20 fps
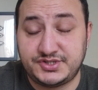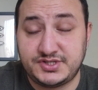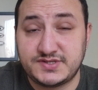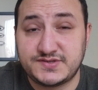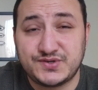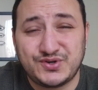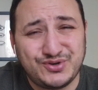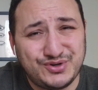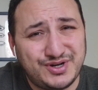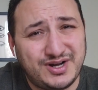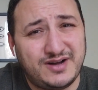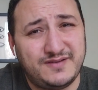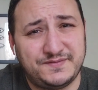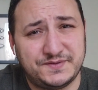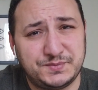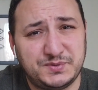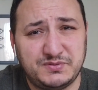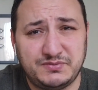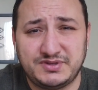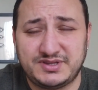She's so
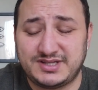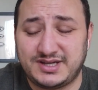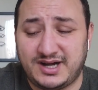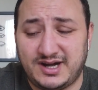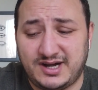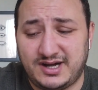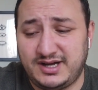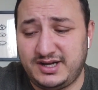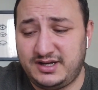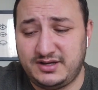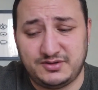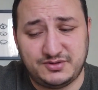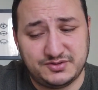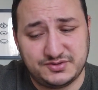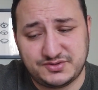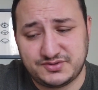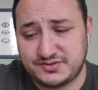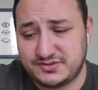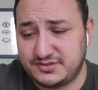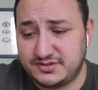comfortable with the high
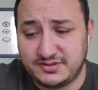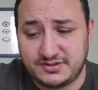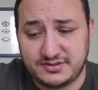notes.